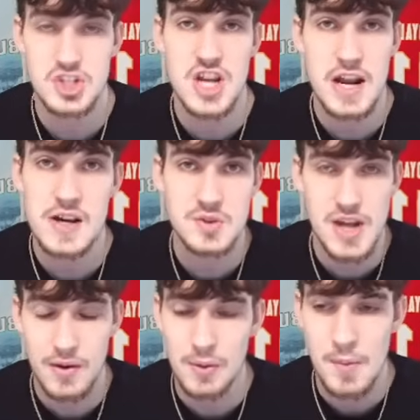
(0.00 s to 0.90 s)
Shout out
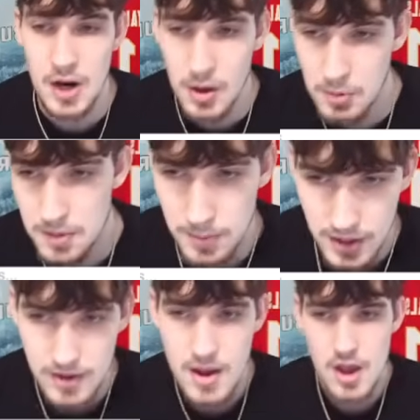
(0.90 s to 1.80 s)
Tyron Montgomery.
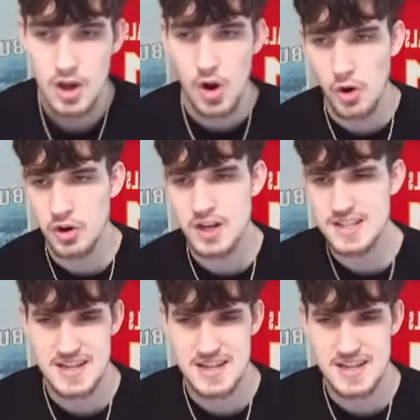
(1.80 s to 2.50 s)
But Colton Hood,